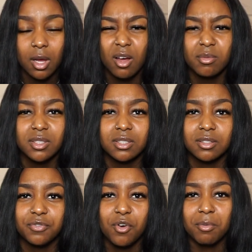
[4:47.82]
I hope this is
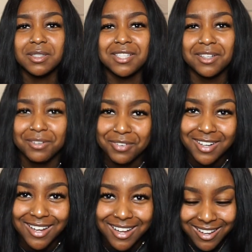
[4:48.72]
informative.
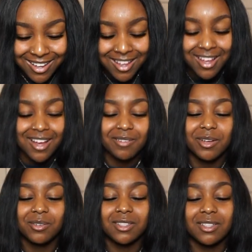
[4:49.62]
I'm
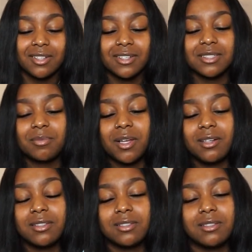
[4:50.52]
not really good at
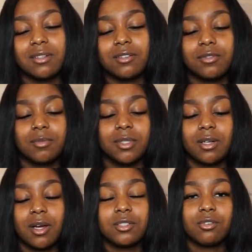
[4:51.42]
explaining stuff,
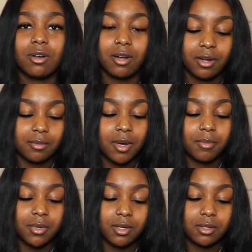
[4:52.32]
but I try
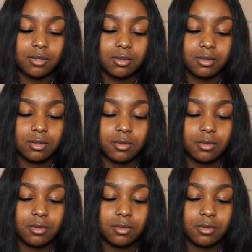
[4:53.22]
my best.